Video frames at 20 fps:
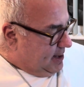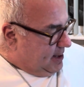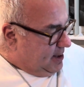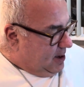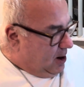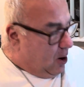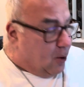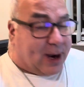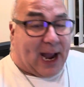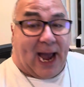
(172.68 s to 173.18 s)

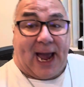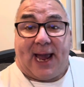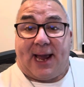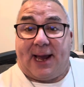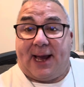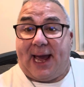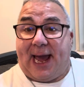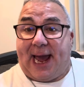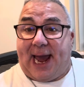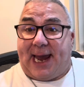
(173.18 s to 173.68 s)
Okay,
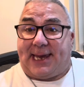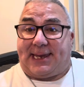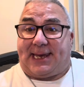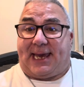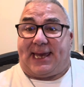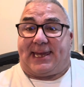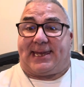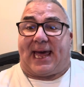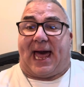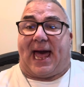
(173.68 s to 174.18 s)

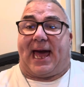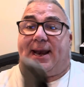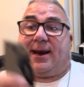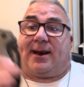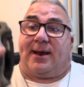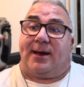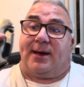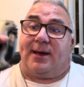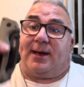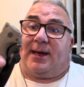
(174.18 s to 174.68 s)

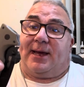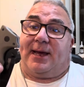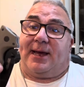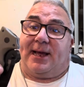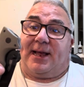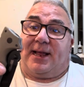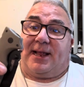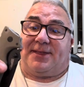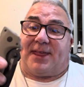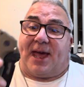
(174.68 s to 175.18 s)
AD10.
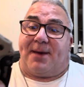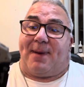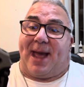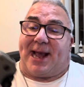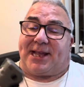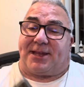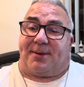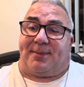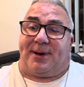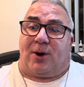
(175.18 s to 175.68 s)
They
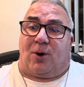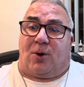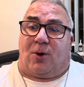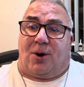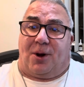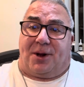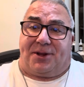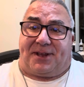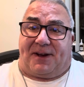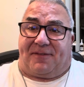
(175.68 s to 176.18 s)
make them in
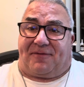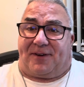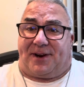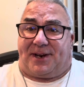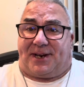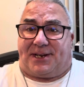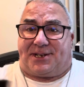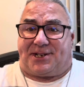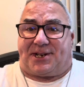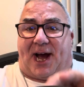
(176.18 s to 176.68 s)
all
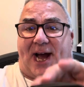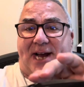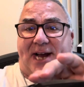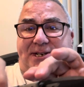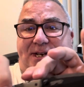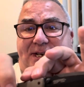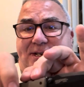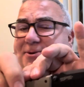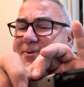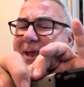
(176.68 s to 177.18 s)
different
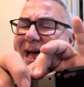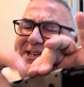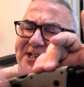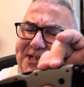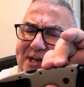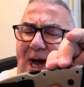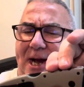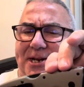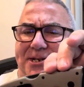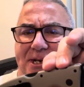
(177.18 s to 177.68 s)
sizes, not
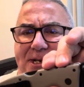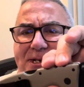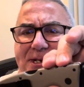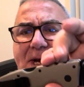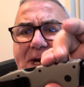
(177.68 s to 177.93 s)
sizes,